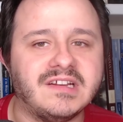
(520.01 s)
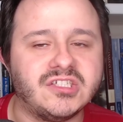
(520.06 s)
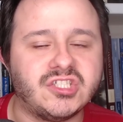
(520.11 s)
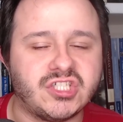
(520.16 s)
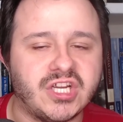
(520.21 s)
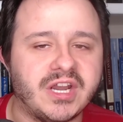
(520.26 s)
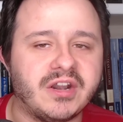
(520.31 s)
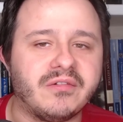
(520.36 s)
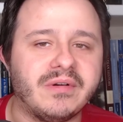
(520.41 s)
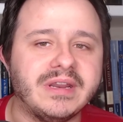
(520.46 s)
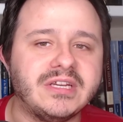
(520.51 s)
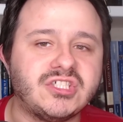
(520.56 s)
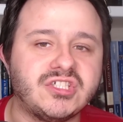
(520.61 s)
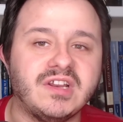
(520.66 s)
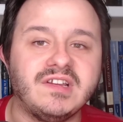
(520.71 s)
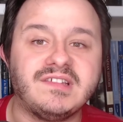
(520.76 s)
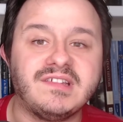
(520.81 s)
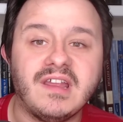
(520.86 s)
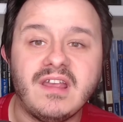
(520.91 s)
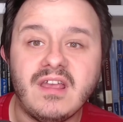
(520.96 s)
and
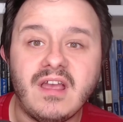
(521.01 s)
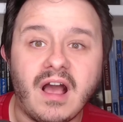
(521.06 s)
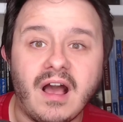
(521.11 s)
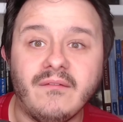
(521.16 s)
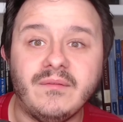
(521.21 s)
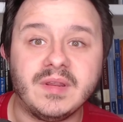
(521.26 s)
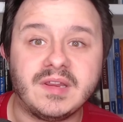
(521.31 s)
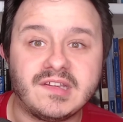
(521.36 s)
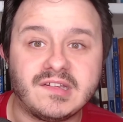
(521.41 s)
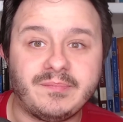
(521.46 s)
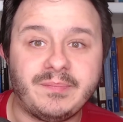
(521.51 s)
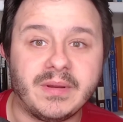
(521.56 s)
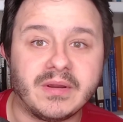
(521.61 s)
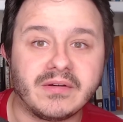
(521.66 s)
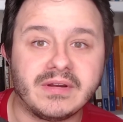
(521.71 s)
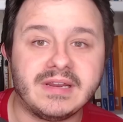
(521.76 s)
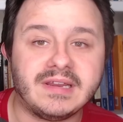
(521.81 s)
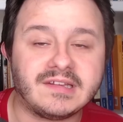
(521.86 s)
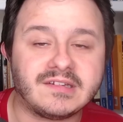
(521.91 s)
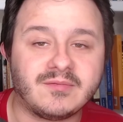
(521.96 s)
generations of
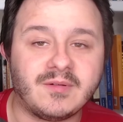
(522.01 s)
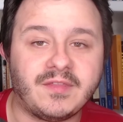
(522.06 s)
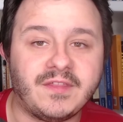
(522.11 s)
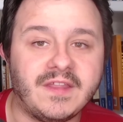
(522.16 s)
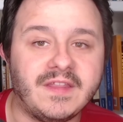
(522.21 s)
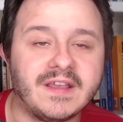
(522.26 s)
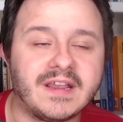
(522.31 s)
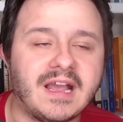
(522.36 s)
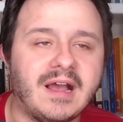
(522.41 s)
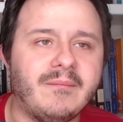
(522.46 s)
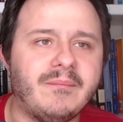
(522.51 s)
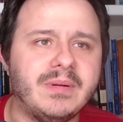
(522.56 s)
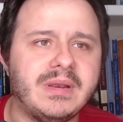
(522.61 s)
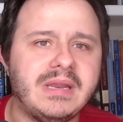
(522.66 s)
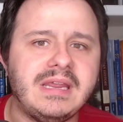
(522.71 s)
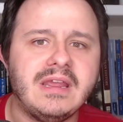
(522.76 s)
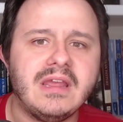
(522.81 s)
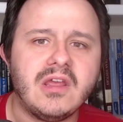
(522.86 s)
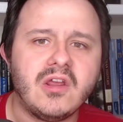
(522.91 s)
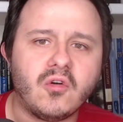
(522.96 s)
experience within the
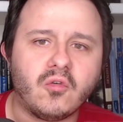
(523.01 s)
company.